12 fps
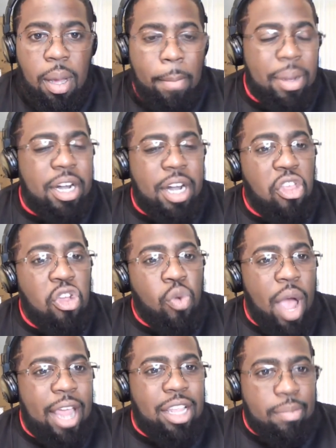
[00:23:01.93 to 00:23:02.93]
But another
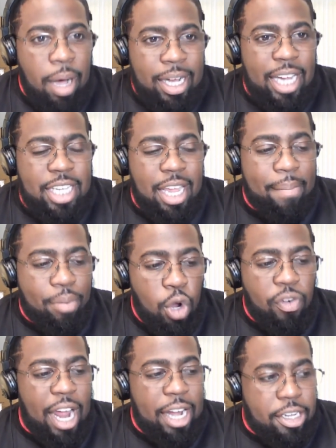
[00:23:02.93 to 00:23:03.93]
way the Buckeyes can improve,
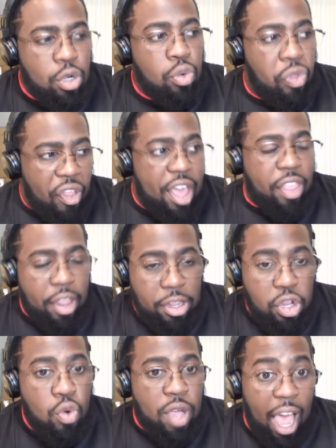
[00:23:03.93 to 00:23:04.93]
and I do think the
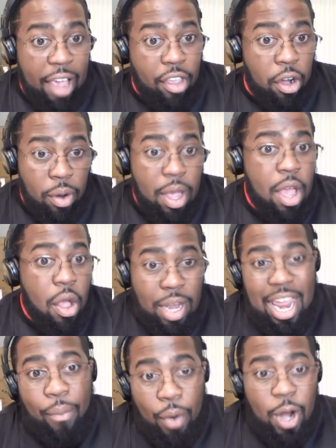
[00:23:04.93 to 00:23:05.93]
two guys
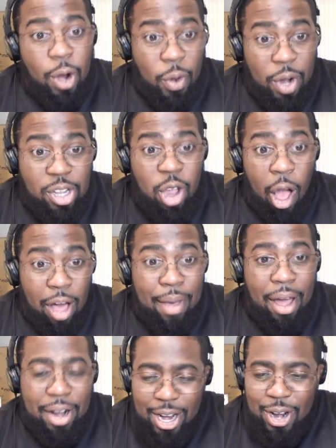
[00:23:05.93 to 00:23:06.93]
that we're going to talk
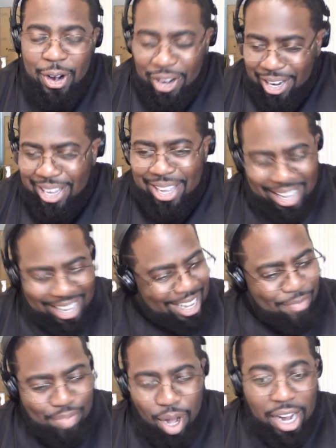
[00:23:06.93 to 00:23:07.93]
about here,
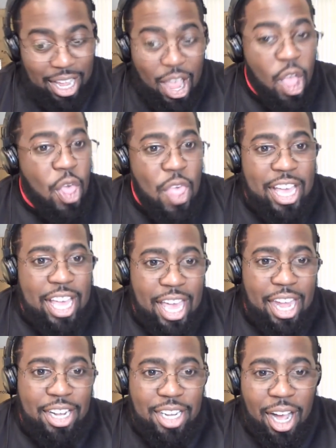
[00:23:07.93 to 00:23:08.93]
buddy, they can
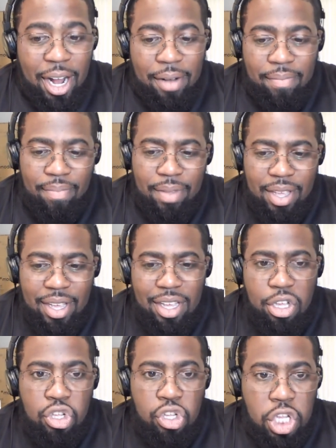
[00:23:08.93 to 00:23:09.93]
get it done.
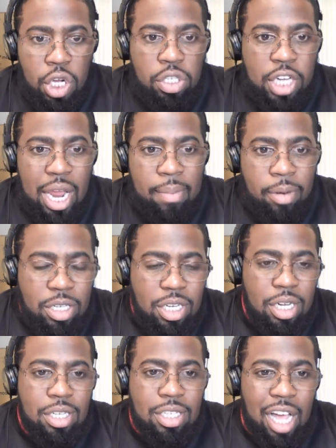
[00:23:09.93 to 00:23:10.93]
Steel Chambers,
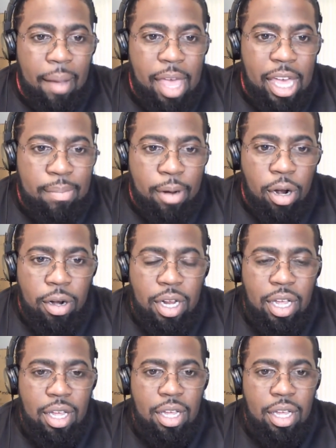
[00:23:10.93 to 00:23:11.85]
Tommy Eichenberg.